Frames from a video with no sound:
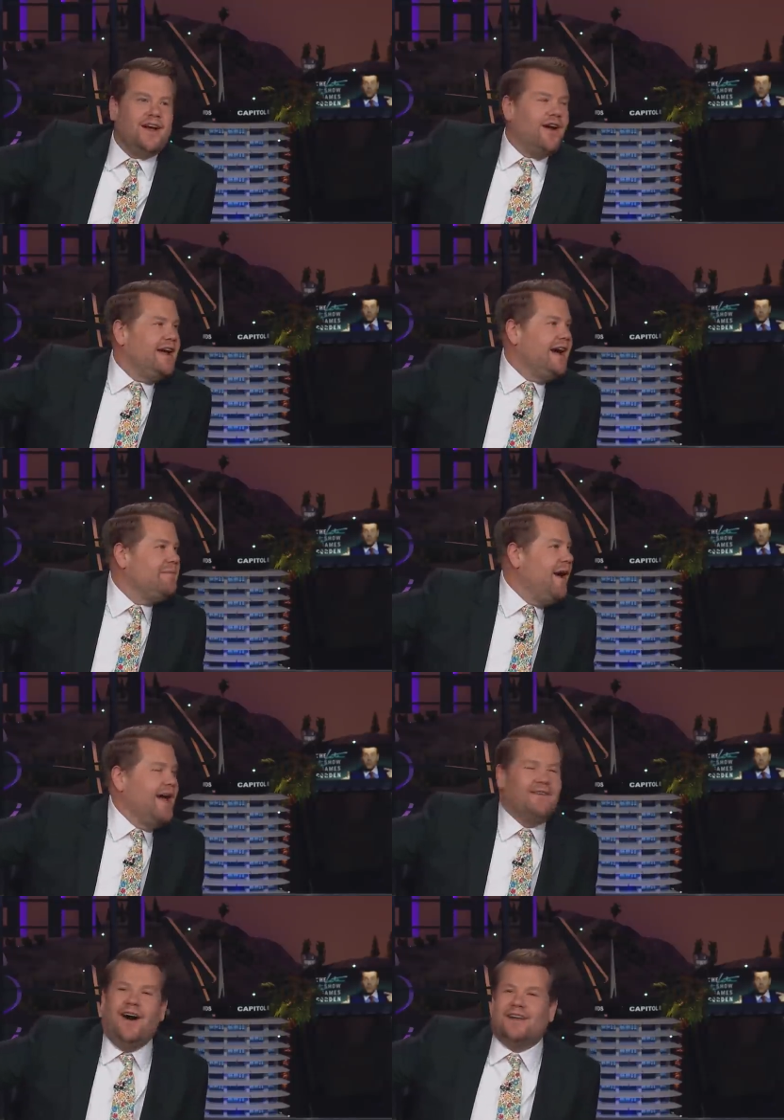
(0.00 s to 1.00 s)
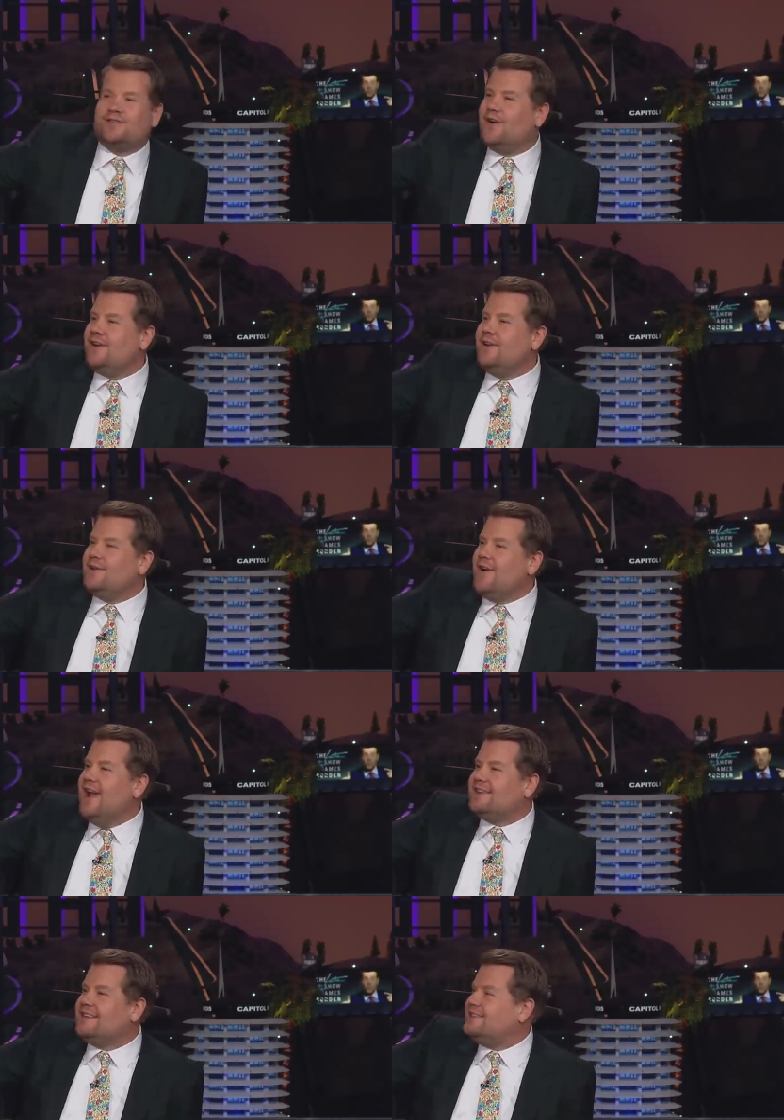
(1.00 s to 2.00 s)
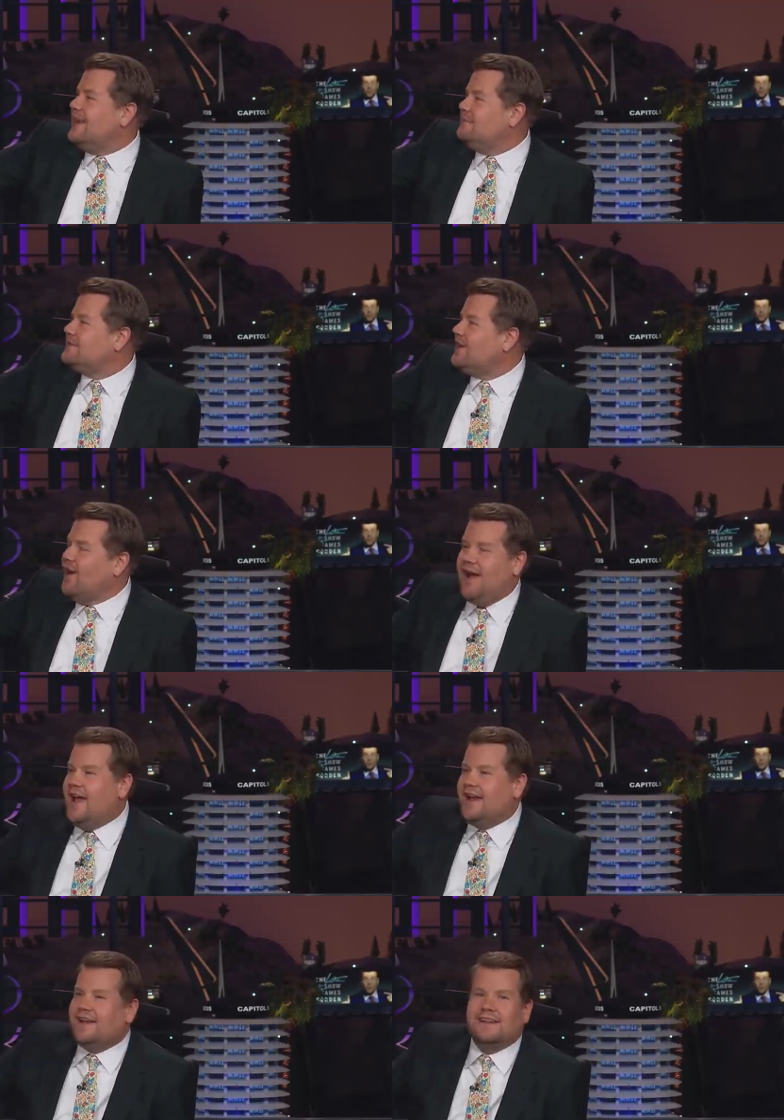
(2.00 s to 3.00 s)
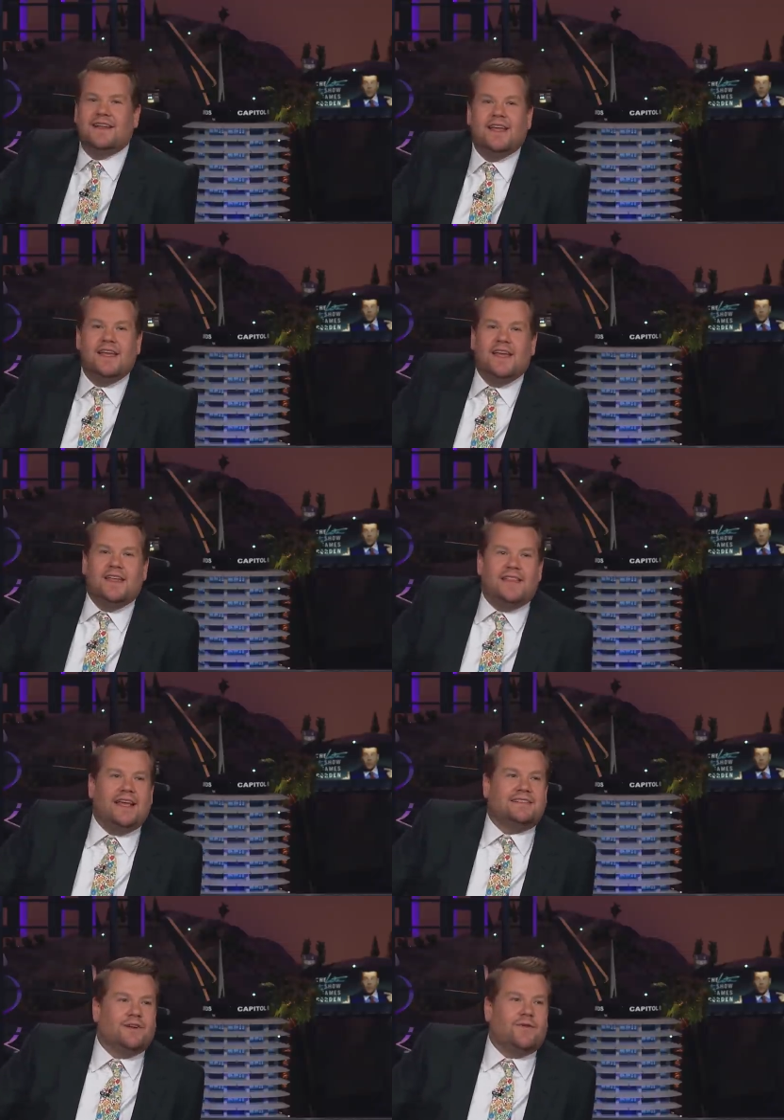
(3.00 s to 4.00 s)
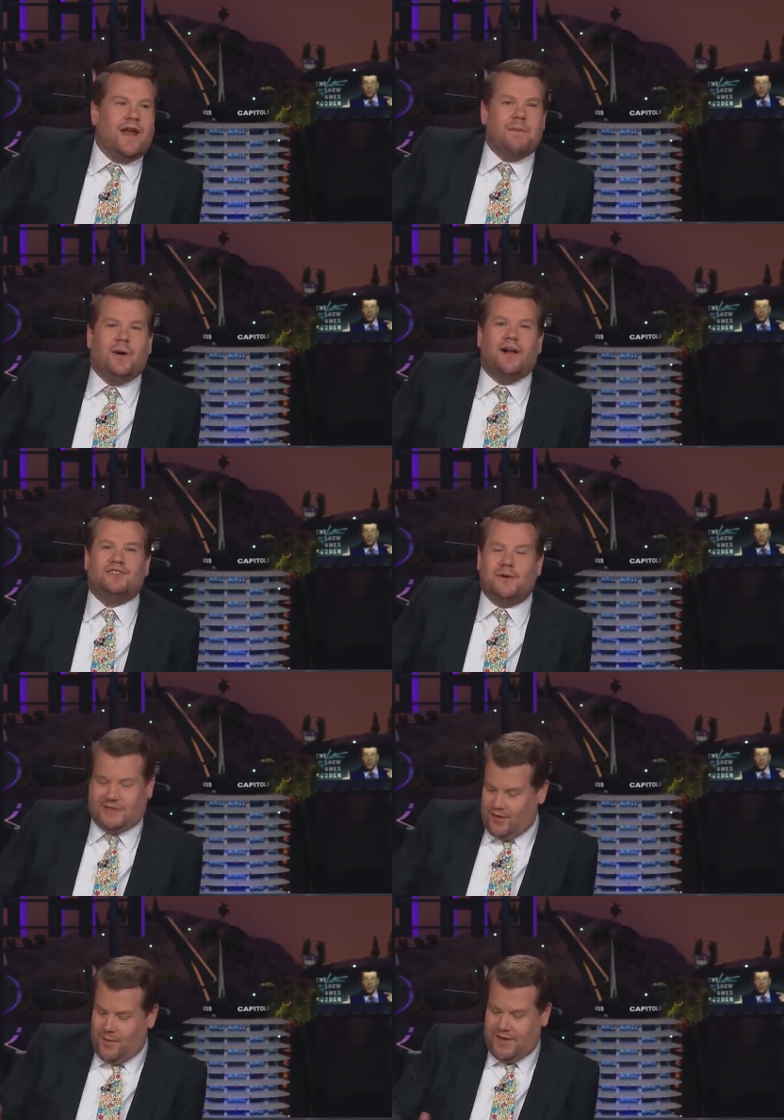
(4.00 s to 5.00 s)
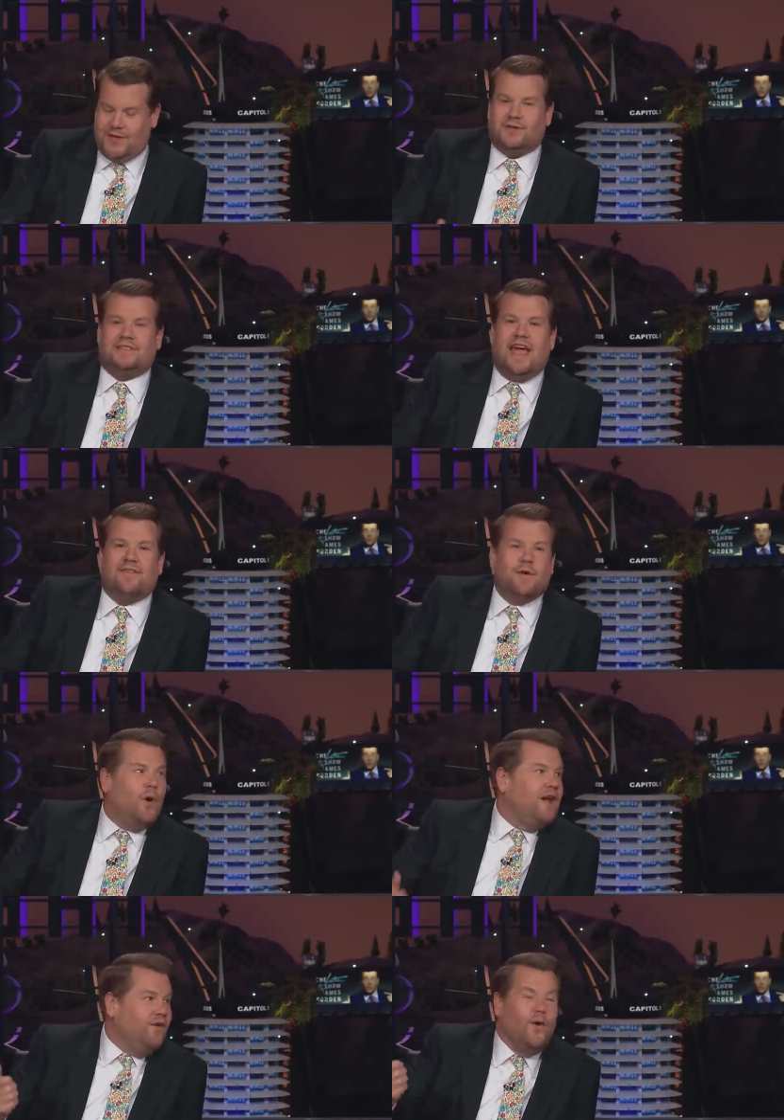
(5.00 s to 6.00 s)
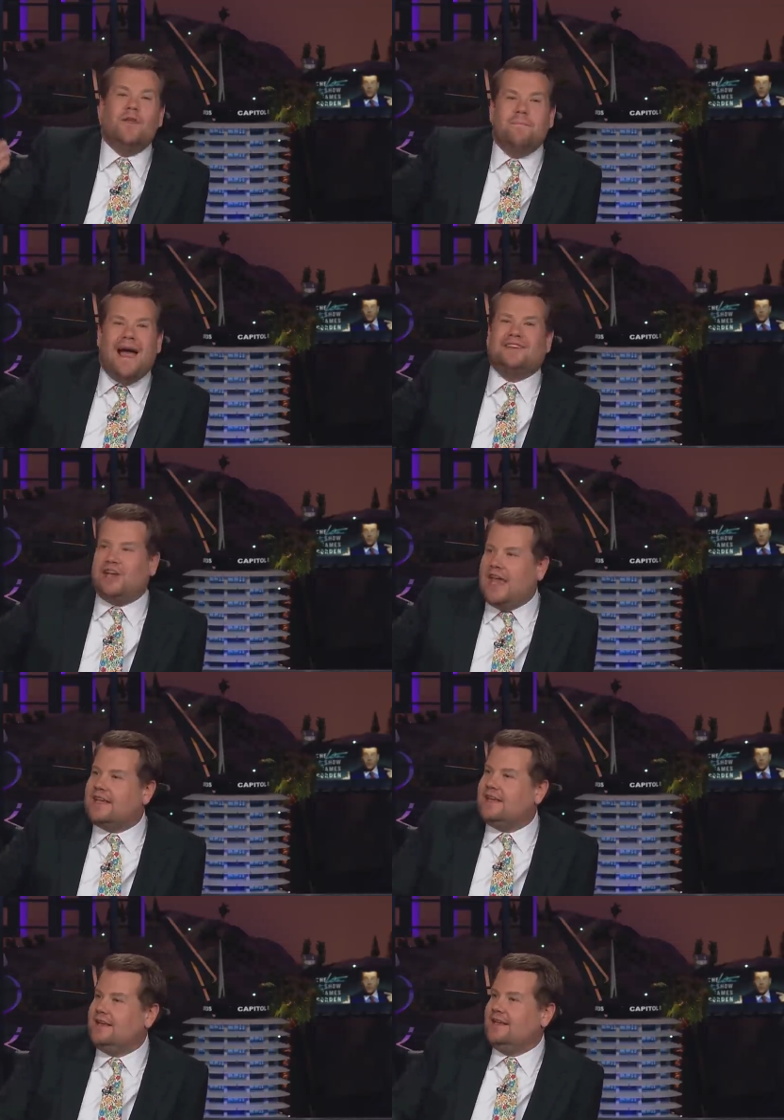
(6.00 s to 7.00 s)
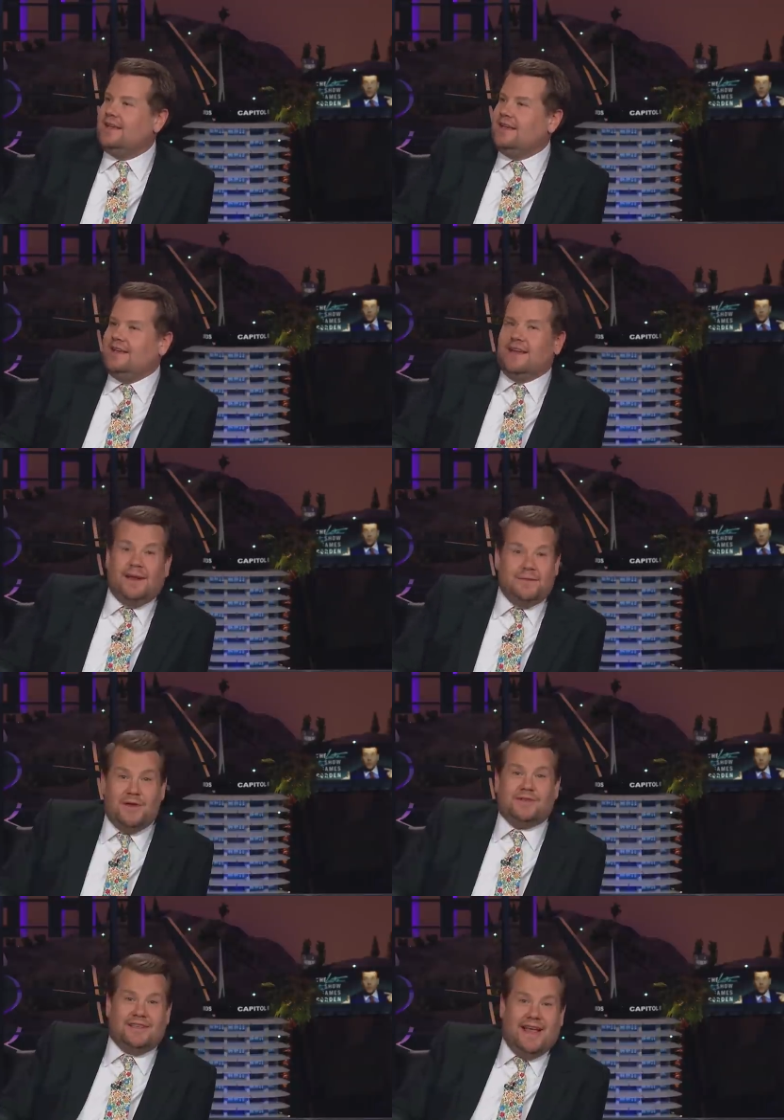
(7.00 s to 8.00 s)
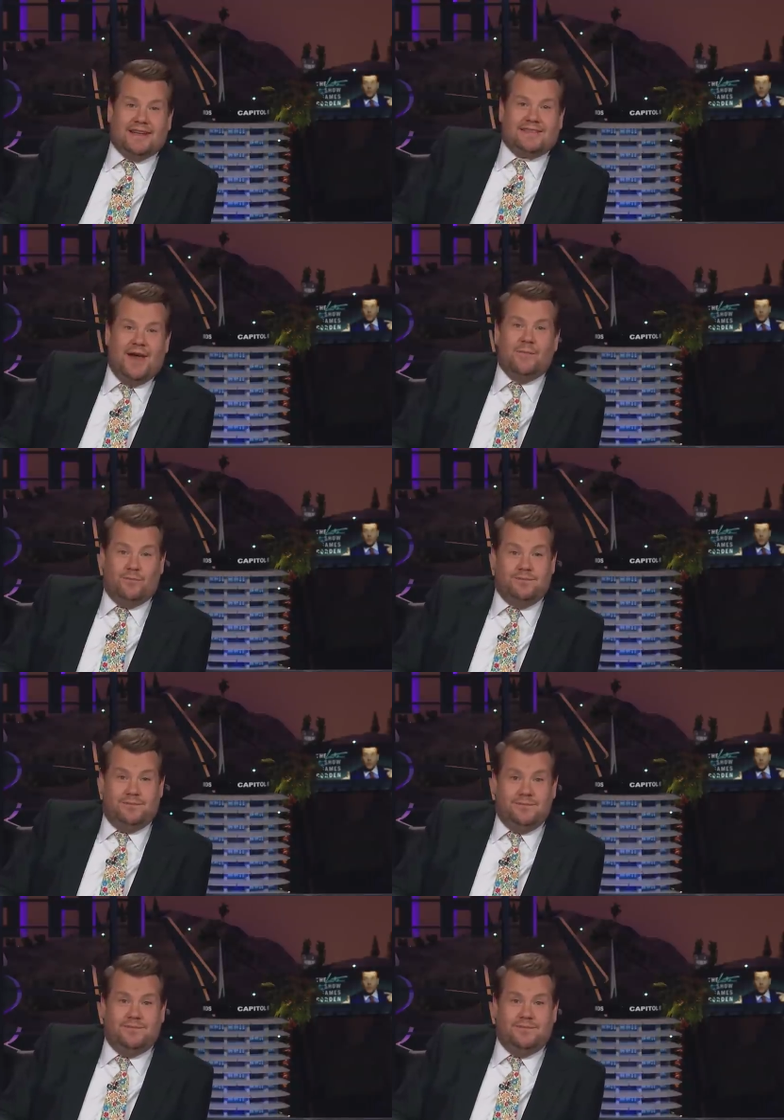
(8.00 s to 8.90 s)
sorry, I might have asked for a new director, Tim. Sorry, I didn't think to run it past you. It's not where you sit Everyone, What if all the magic, and I'm using that term,